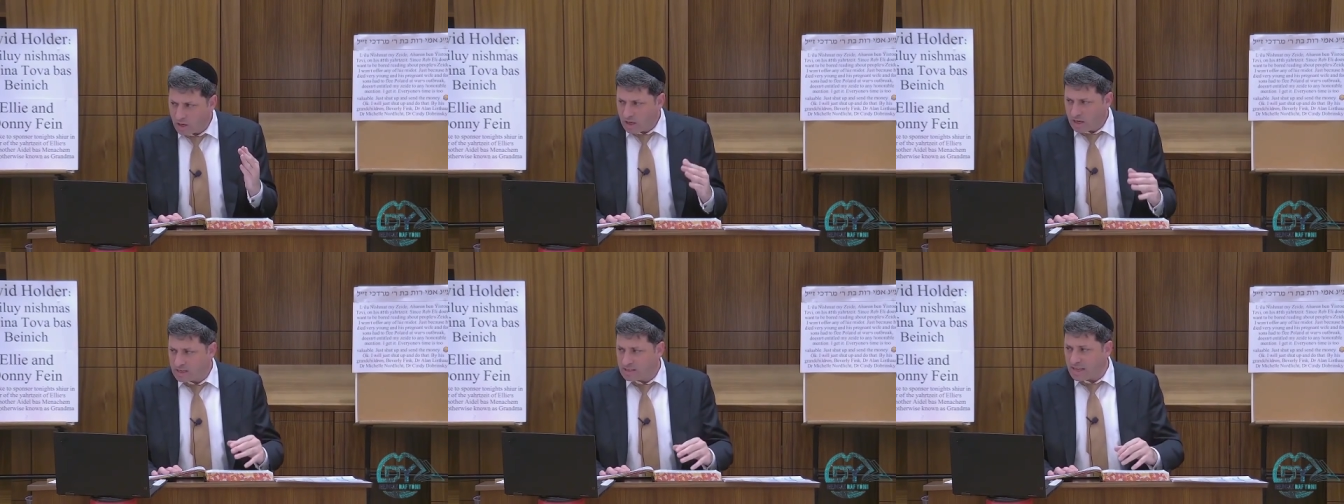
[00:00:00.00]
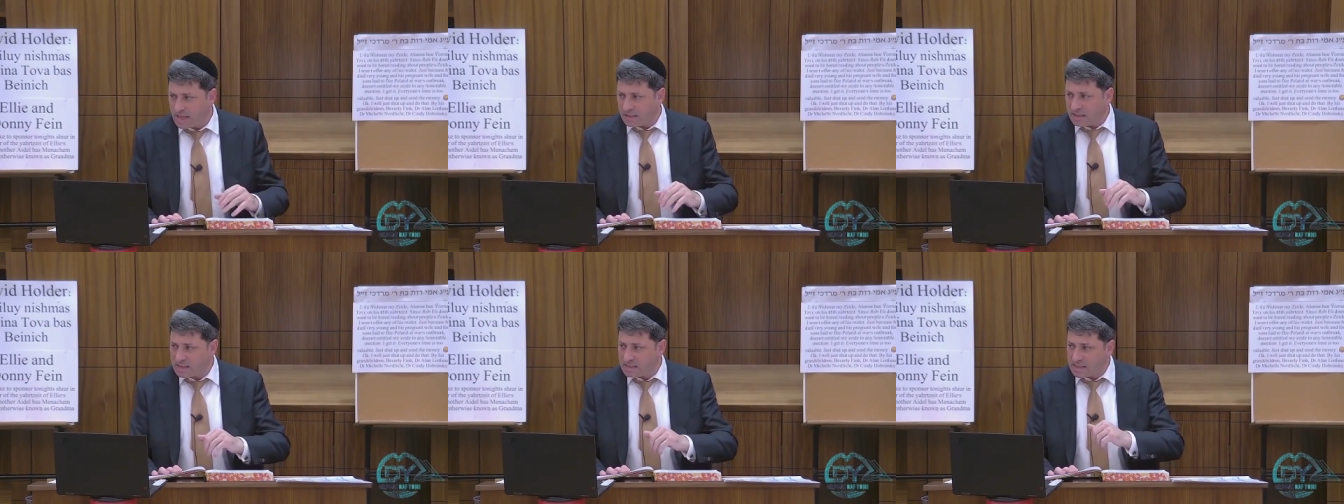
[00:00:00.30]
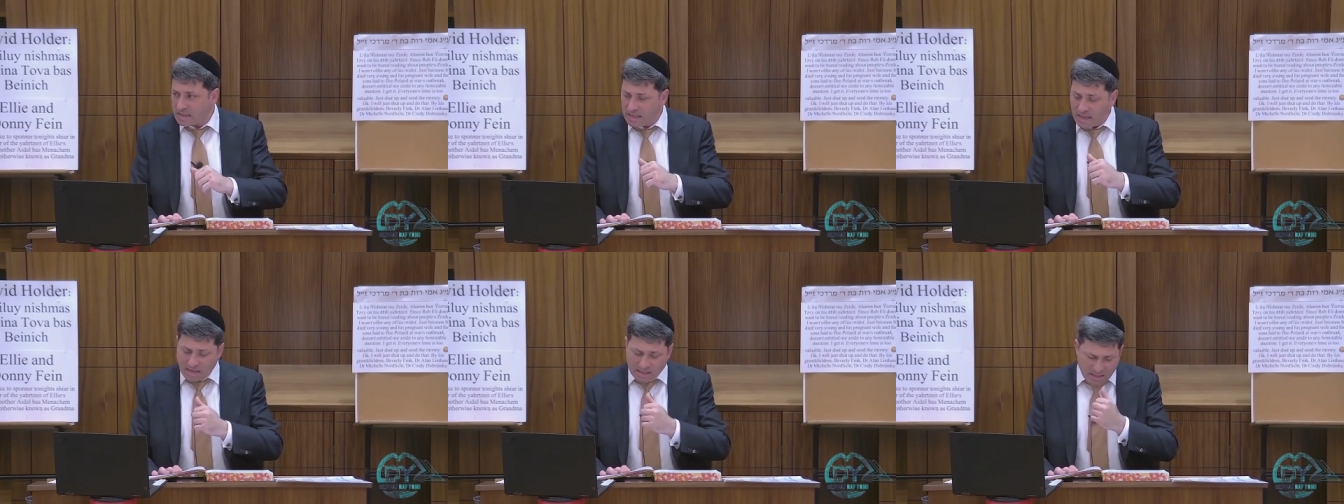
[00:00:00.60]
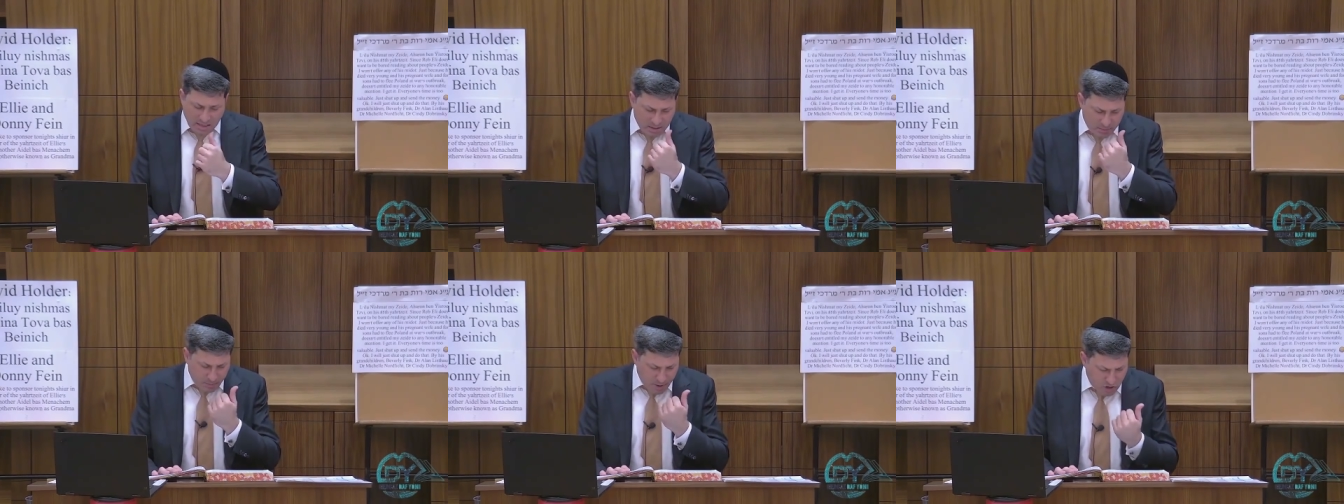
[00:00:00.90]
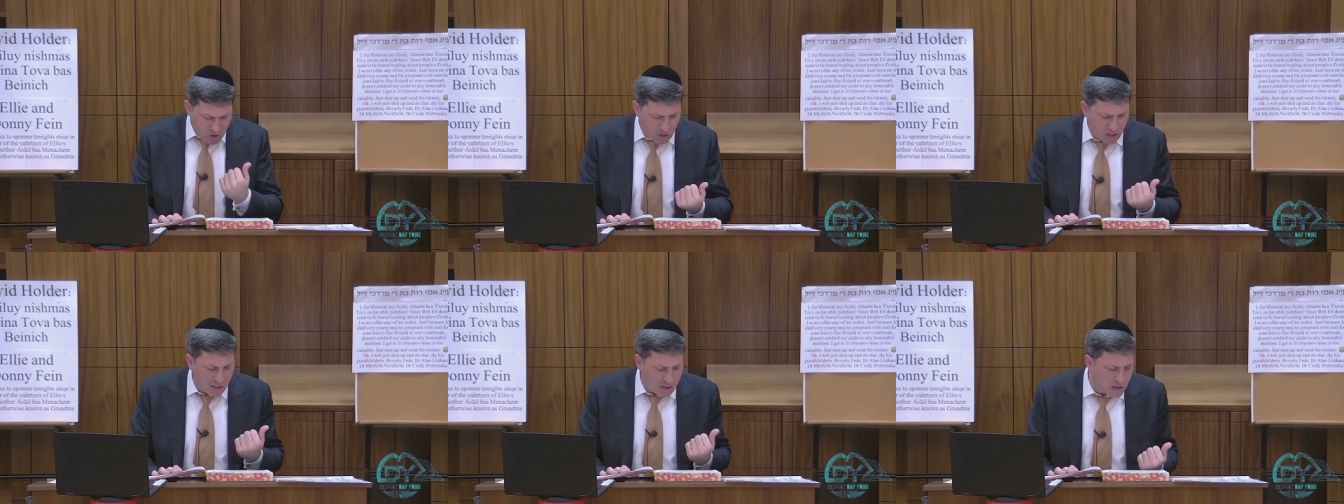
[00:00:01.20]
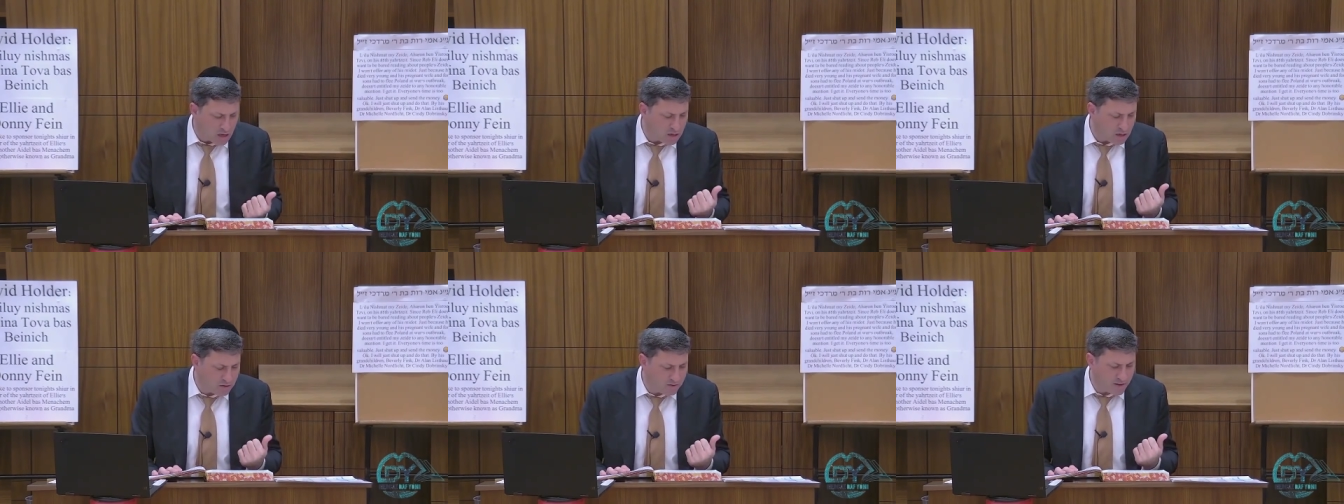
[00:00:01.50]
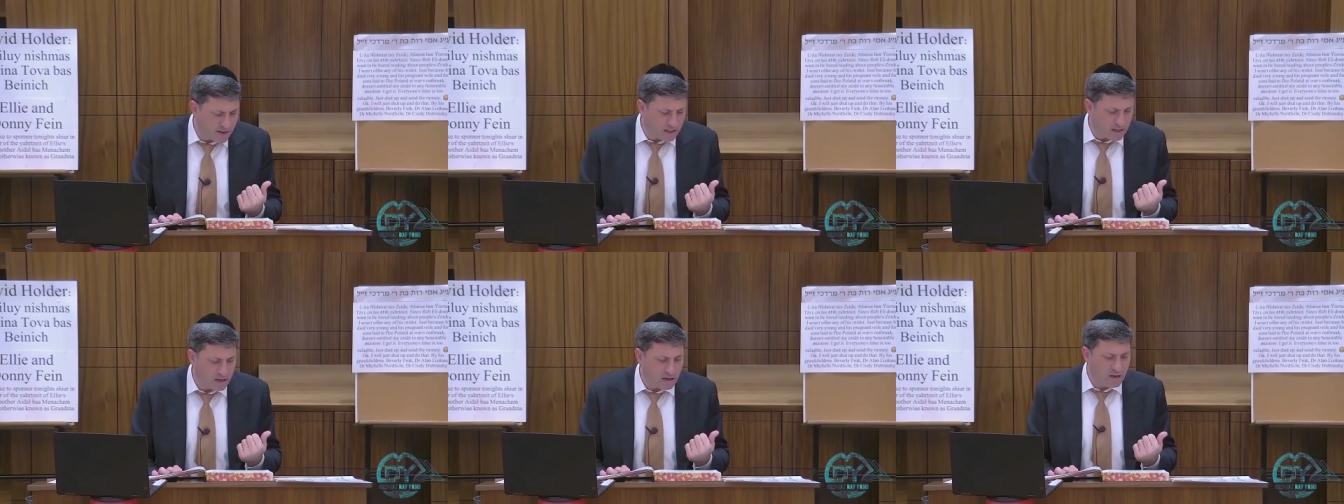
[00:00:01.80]
It's not to say that it's a special halacha
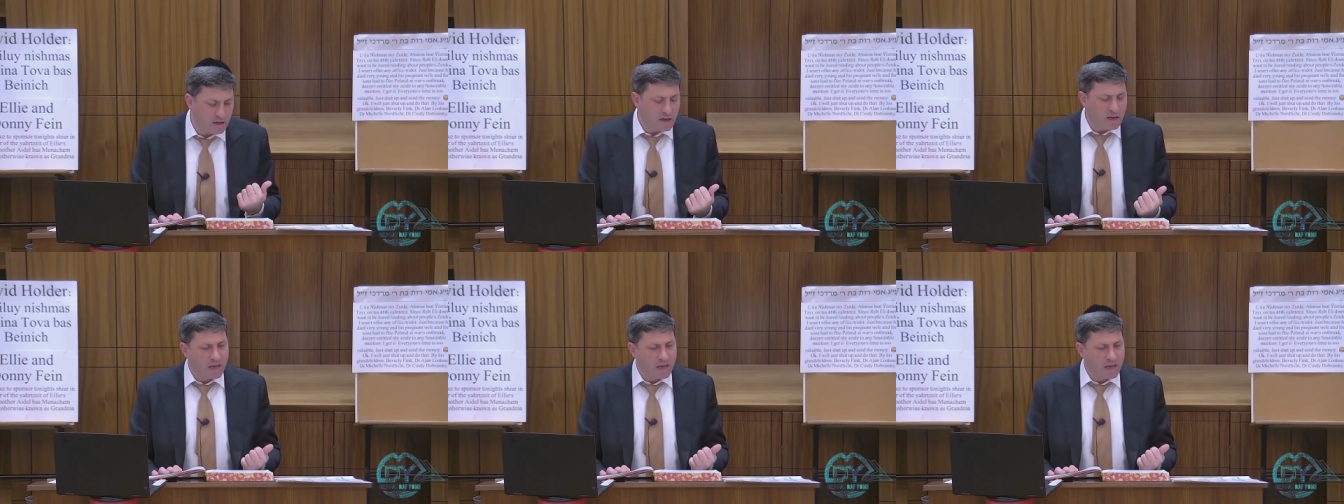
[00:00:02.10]
nevela.